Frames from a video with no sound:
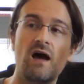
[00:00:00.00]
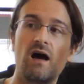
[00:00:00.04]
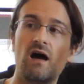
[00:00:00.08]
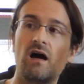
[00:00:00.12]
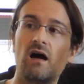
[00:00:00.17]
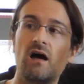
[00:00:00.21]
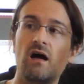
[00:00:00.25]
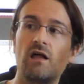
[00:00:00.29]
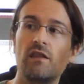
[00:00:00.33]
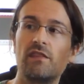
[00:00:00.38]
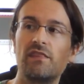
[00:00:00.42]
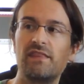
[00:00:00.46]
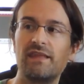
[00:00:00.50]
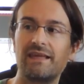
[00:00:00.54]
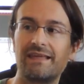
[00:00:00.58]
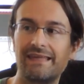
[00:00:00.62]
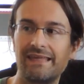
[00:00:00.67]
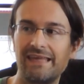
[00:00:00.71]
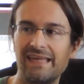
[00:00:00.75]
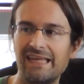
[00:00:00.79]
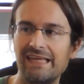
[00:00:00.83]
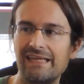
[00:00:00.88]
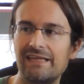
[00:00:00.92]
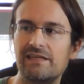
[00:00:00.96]
The
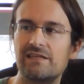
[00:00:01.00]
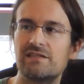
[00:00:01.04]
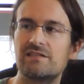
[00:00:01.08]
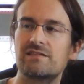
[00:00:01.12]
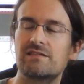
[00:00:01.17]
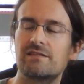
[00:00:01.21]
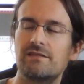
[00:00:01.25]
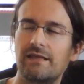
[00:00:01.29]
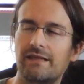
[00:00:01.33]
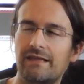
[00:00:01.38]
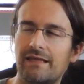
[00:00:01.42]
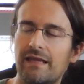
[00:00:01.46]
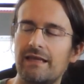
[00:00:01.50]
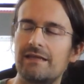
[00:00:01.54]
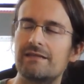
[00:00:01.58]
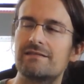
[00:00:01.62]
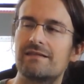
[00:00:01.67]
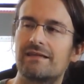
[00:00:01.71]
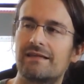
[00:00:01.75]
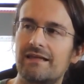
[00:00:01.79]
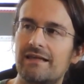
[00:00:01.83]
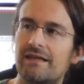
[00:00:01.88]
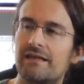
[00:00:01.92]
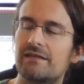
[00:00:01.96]
case.
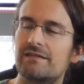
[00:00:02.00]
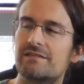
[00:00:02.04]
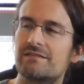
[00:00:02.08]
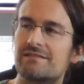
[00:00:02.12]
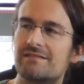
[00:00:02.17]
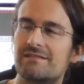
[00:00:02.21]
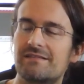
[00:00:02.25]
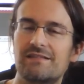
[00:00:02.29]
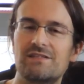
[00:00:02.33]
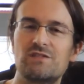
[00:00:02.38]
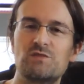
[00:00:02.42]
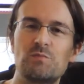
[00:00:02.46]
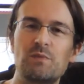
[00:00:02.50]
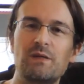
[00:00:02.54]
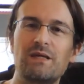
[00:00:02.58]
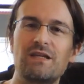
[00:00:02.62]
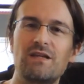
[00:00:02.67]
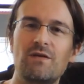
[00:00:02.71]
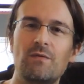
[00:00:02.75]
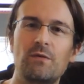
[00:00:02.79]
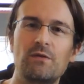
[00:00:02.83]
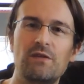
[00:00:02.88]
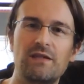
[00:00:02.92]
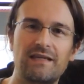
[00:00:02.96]
Speaking
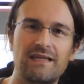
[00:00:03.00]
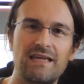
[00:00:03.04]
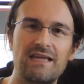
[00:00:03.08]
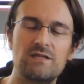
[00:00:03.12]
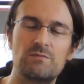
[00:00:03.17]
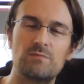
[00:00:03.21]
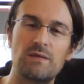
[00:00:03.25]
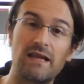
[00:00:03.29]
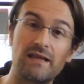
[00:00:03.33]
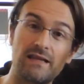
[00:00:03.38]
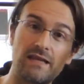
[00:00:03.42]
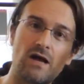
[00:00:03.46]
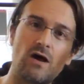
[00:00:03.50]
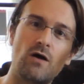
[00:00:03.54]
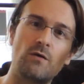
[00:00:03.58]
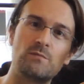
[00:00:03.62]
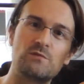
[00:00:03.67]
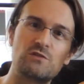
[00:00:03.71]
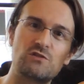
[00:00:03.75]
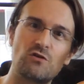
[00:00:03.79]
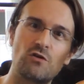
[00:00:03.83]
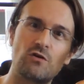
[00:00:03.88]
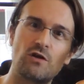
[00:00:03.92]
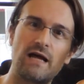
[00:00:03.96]
about the case, but
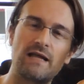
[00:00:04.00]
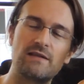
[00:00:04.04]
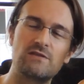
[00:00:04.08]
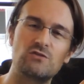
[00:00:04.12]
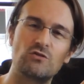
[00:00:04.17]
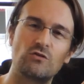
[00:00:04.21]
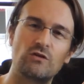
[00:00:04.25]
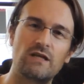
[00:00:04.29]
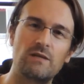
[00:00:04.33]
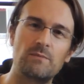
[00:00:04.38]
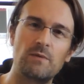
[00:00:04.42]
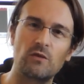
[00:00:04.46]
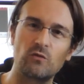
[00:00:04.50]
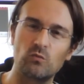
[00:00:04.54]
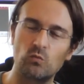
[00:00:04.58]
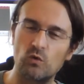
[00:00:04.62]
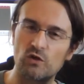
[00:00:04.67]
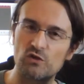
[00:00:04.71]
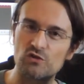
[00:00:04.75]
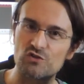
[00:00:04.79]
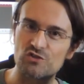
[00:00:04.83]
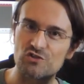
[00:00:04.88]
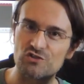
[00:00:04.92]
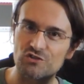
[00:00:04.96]
now I'm talking about
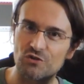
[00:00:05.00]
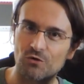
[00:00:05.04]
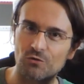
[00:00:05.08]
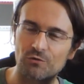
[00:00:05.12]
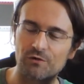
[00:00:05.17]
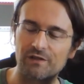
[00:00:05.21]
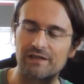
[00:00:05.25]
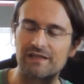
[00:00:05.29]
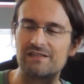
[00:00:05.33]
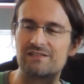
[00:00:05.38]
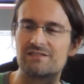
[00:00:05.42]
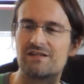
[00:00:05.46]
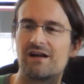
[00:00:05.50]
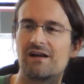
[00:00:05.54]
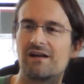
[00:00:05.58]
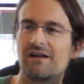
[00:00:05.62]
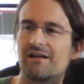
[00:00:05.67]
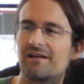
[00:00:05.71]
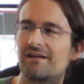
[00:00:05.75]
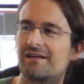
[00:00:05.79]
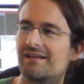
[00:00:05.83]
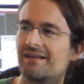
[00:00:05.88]
where you store the guitar.